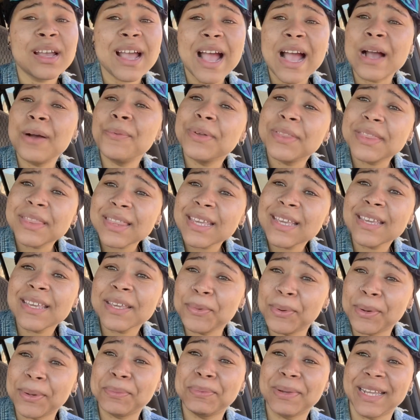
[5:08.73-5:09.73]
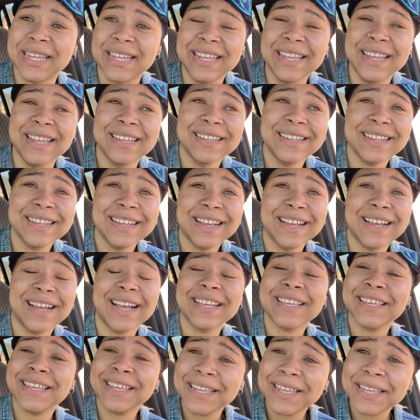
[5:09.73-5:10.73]
I would think it would be
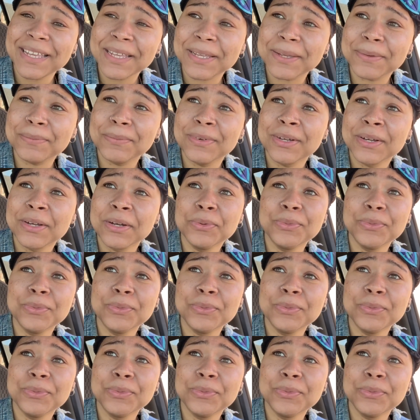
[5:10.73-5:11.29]
Hakeem